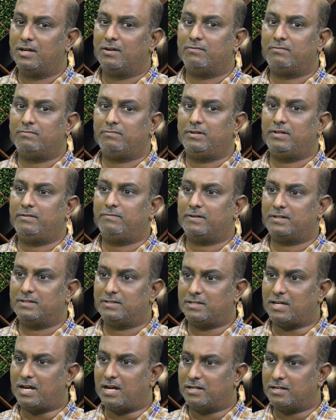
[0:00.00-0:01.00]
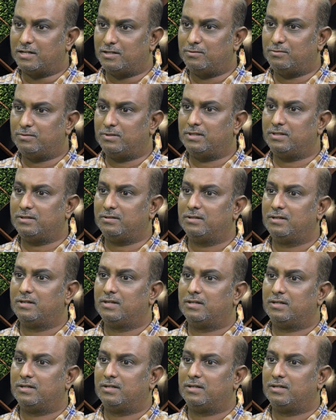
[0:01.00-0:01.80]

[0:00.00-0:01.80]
We first started doing